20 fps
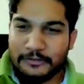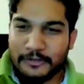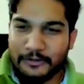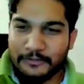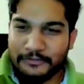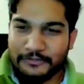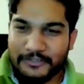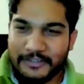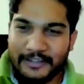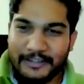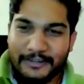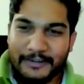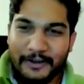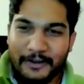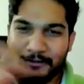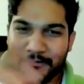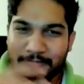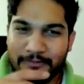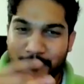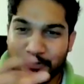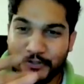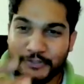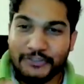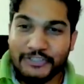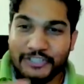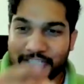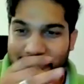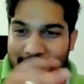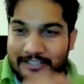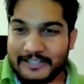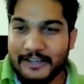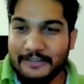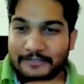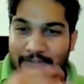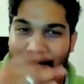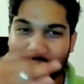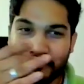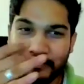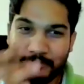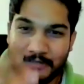rules of uh, vimshotri dasha
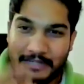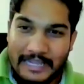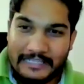from